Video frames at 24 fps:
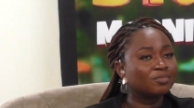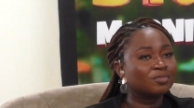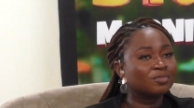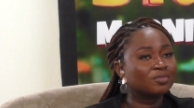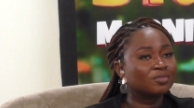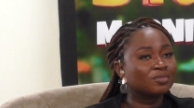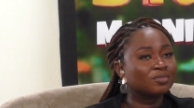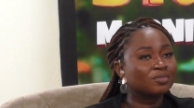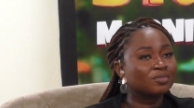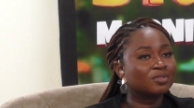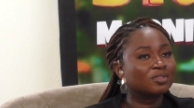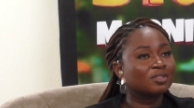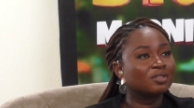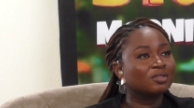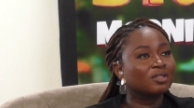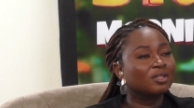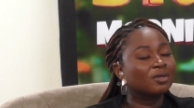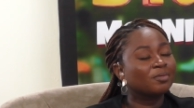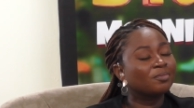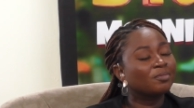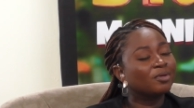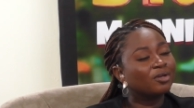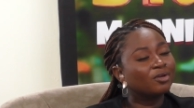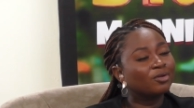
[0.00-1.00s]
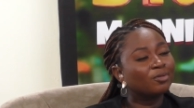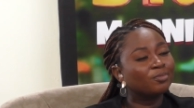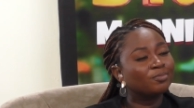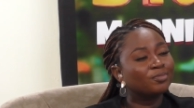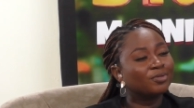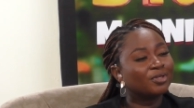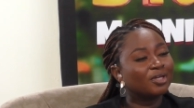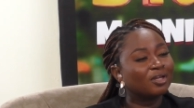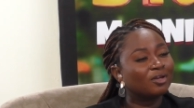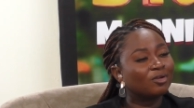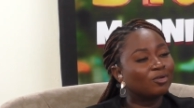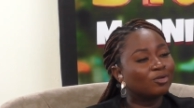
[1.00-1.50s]
it seems there may
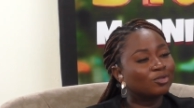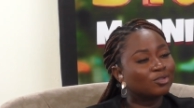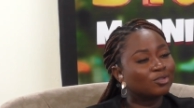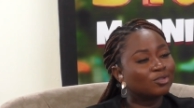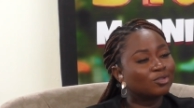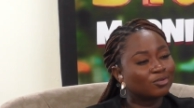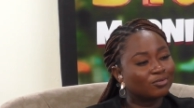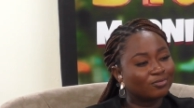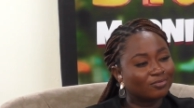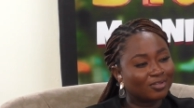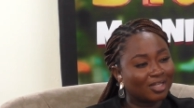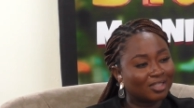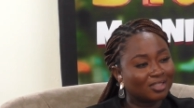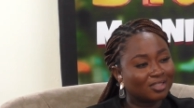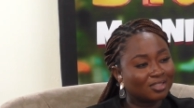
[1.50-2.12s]
not be a lot of